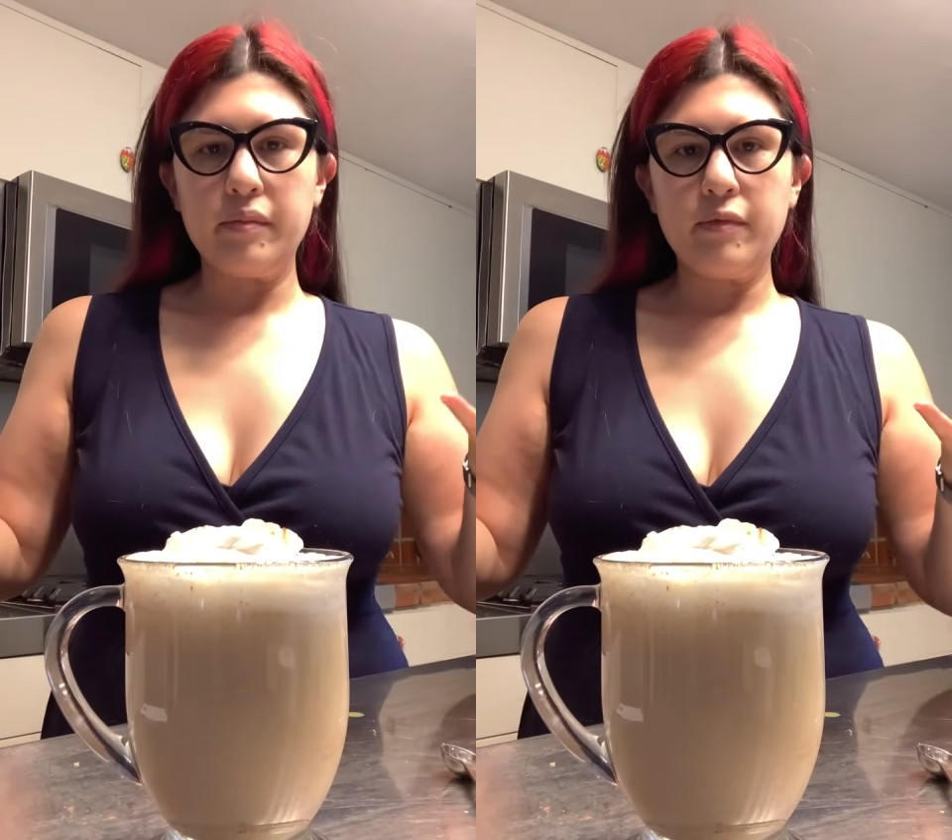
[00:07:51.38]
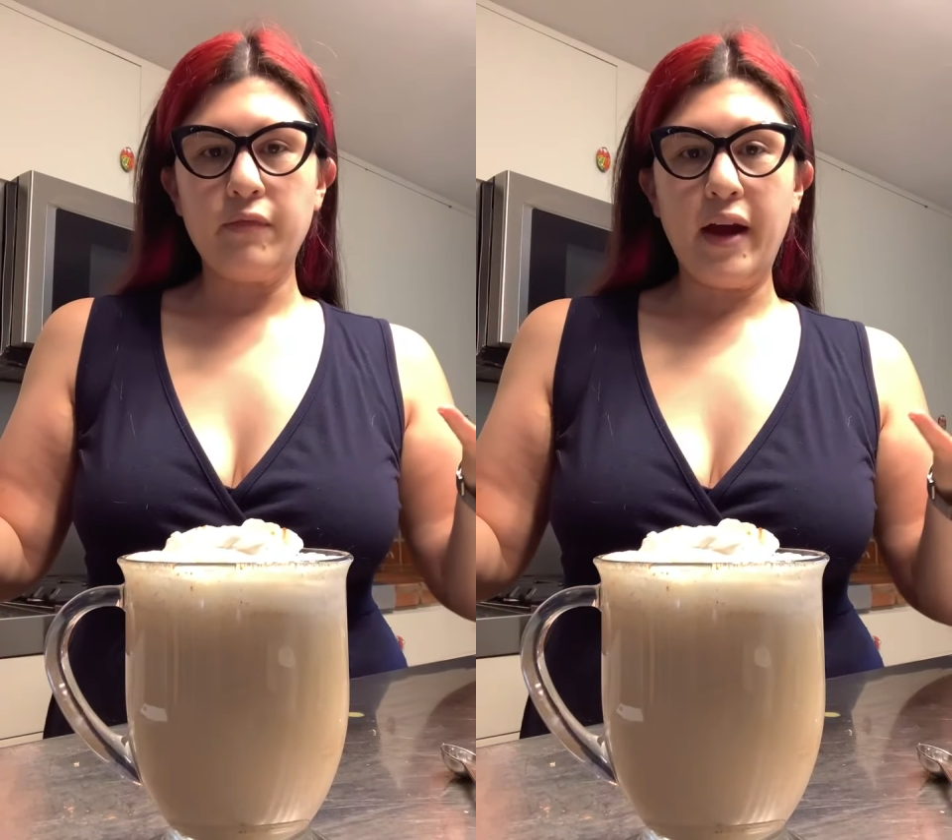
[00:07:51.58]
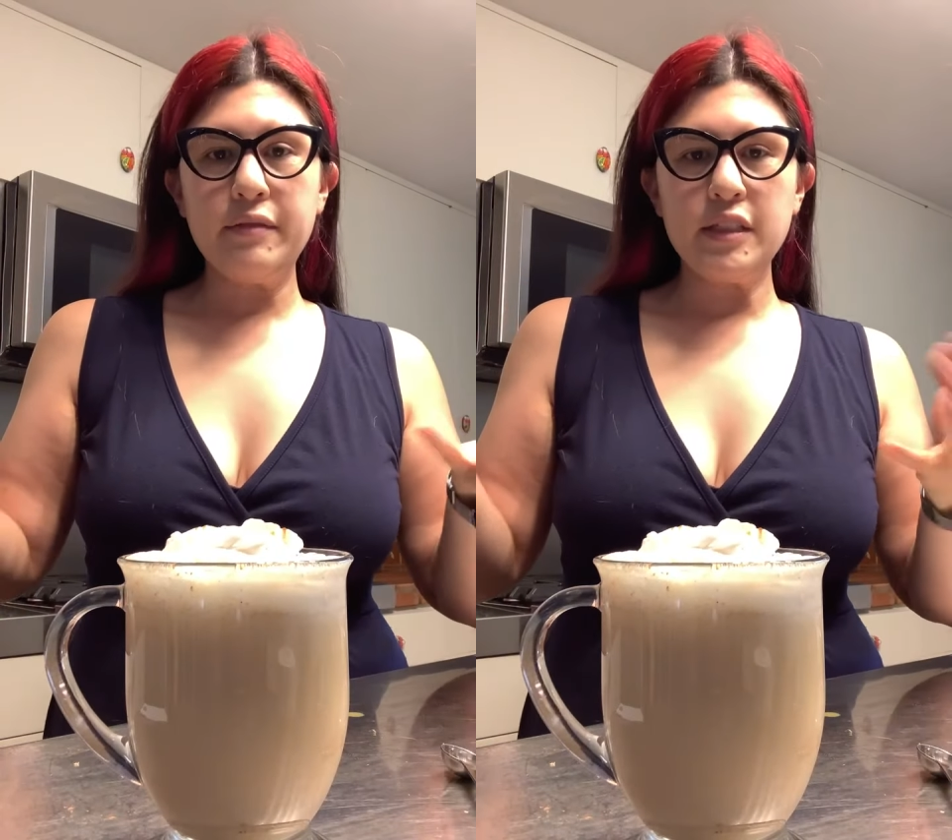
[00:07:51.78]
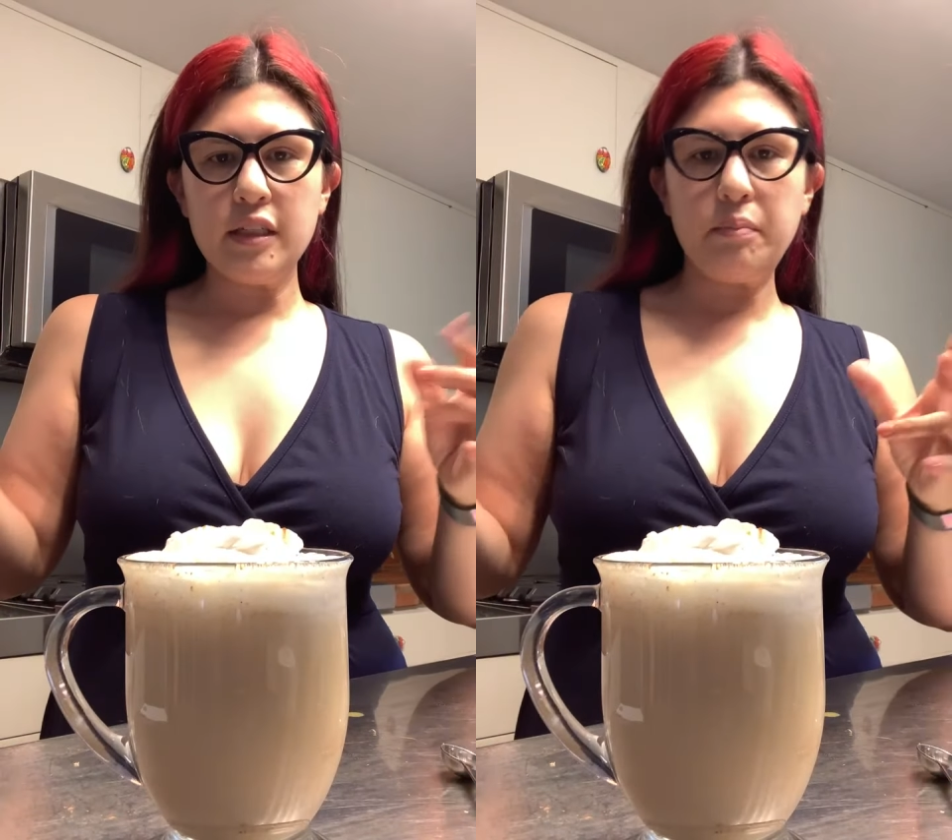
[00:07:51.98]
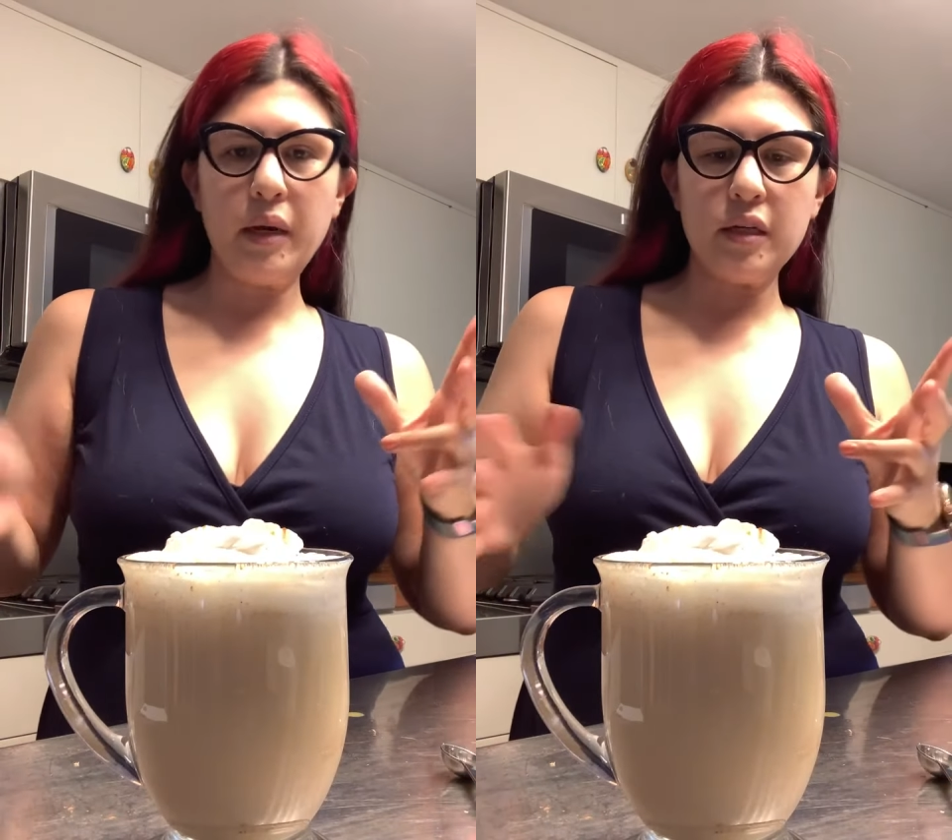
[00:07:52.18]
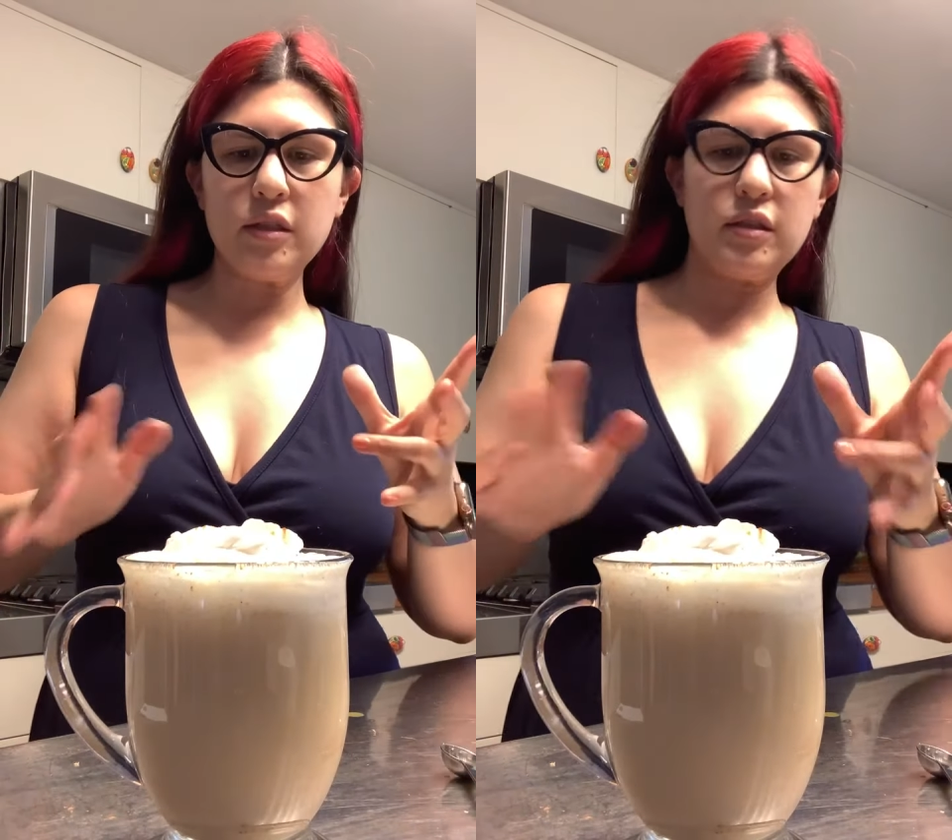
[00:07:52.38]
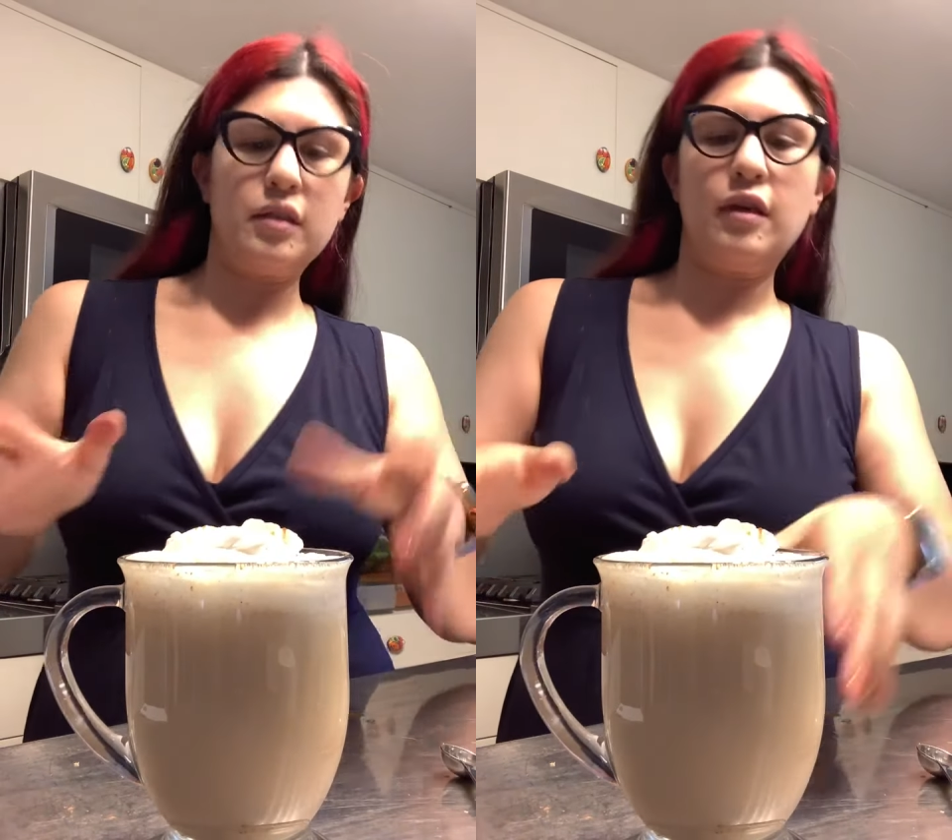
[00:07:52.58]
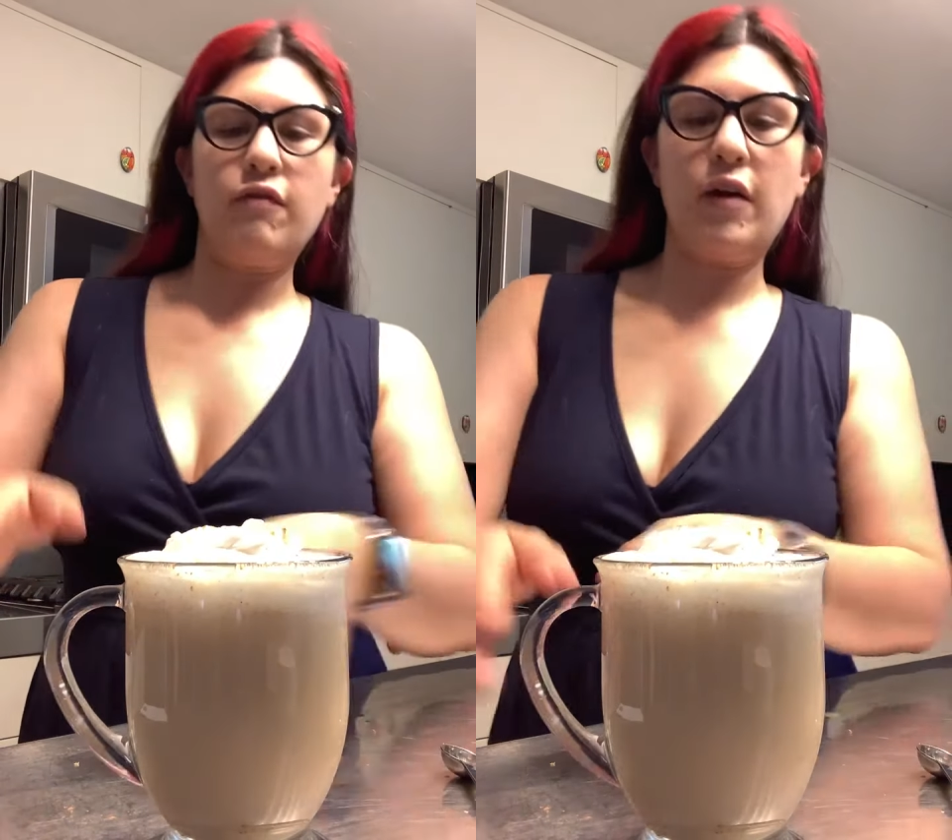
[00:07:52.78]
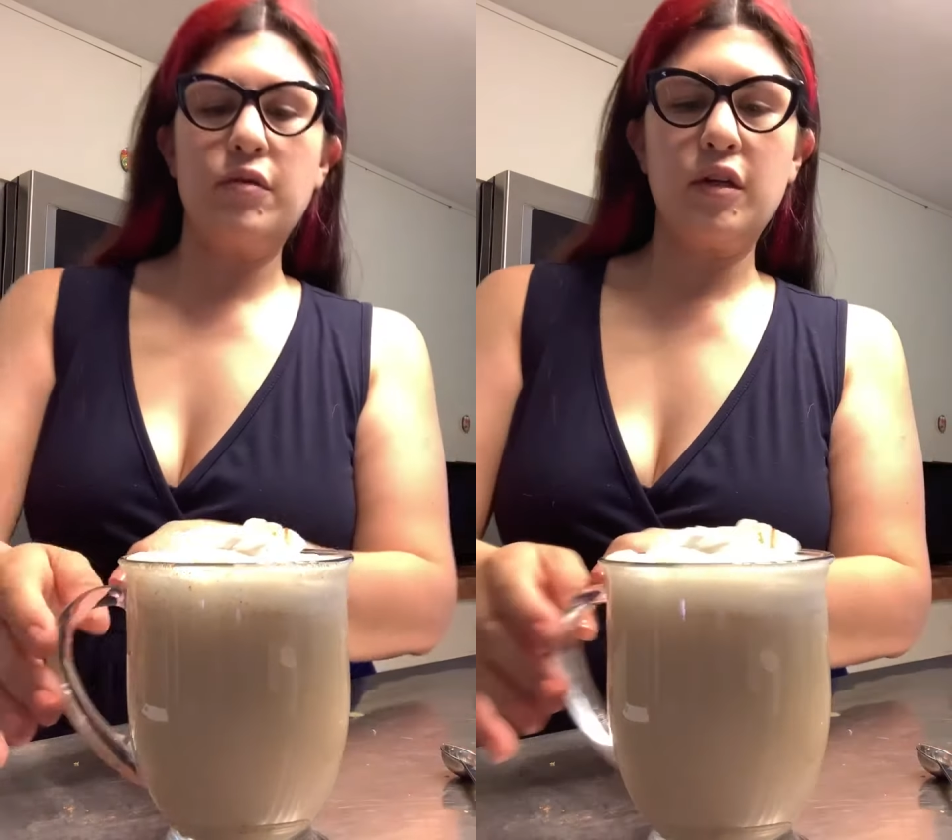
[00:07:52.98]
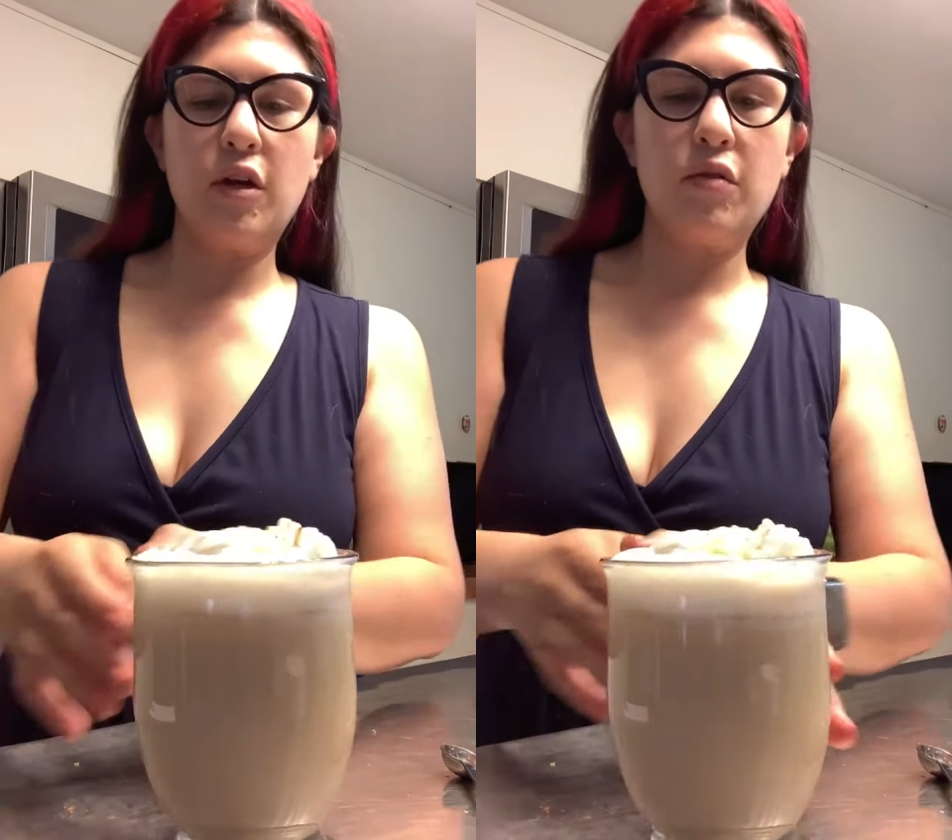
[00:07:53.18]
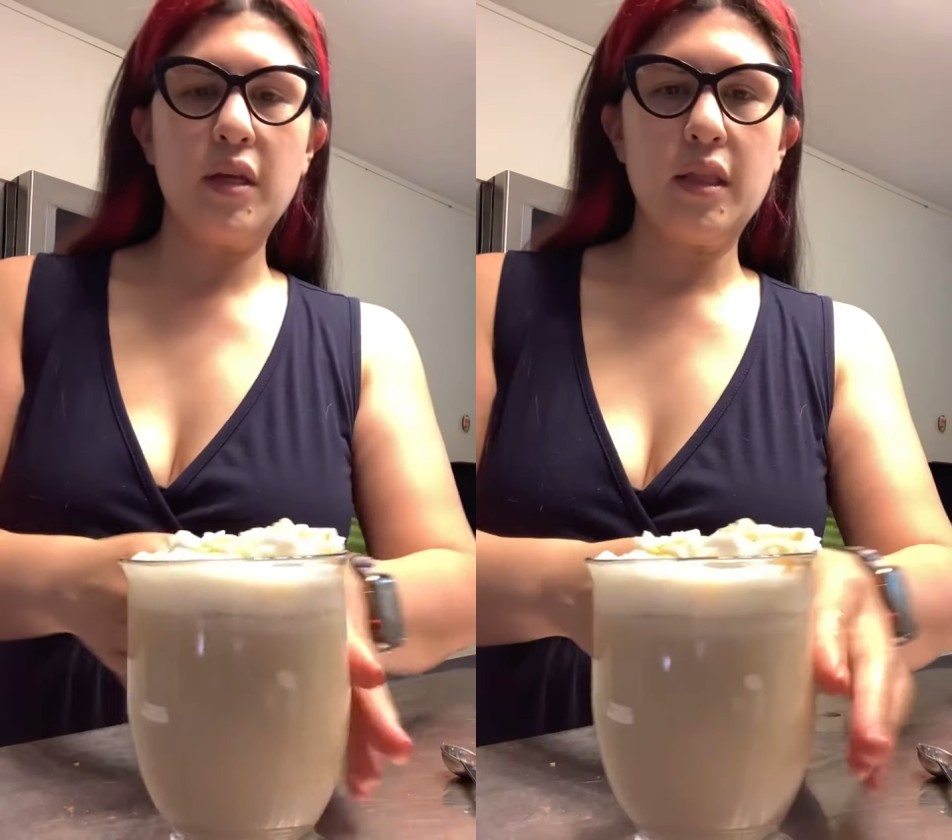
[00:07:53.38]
$5-6 if I were to go get